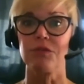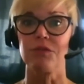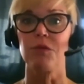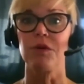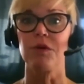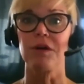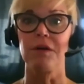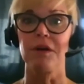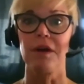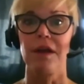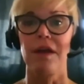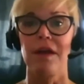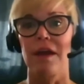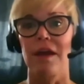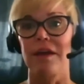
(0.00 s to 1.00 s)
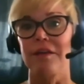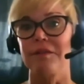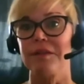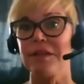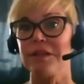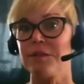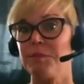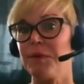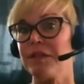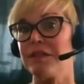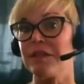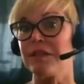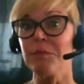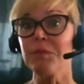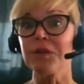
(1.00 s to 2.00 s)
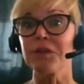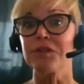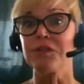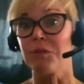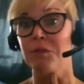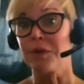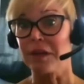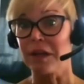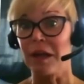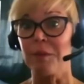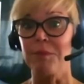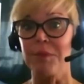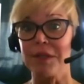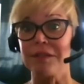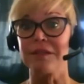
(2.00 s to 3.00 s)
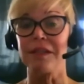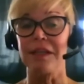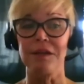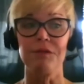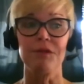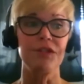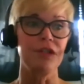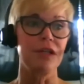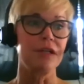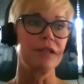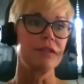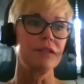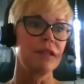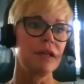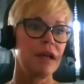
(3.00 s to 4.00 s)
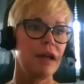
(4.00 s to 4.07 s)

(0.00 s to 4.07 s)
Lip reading: or at least be similar to what the company's language is.